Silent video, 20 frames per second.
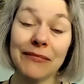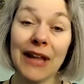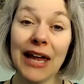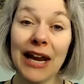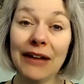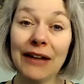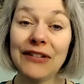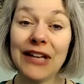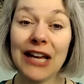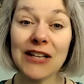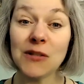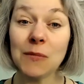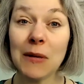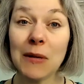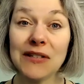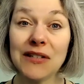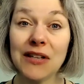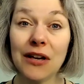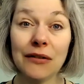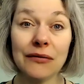I'd have to ask
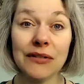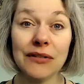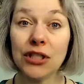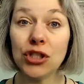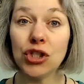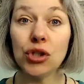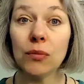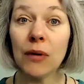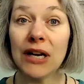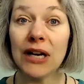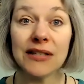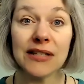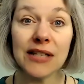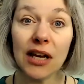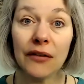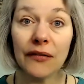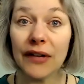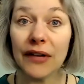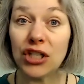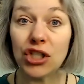myself, did you write
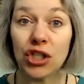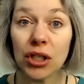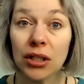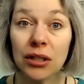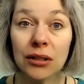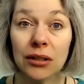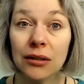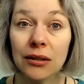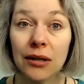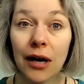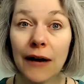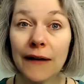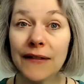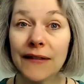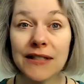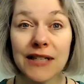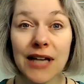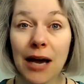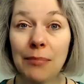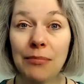salvation on
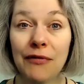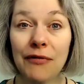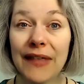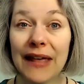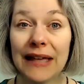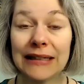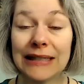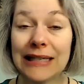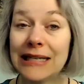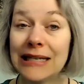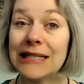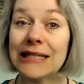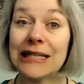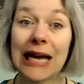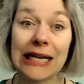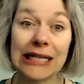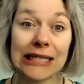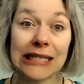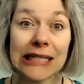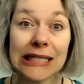the top of that list?
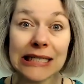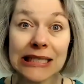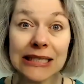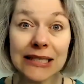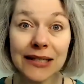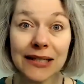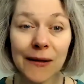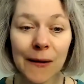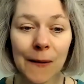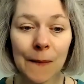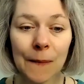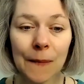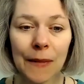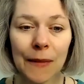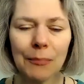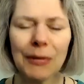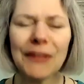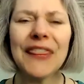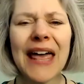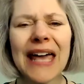I didn't.
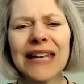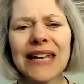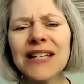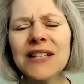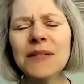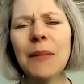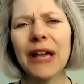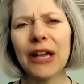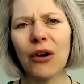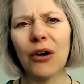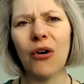But that is my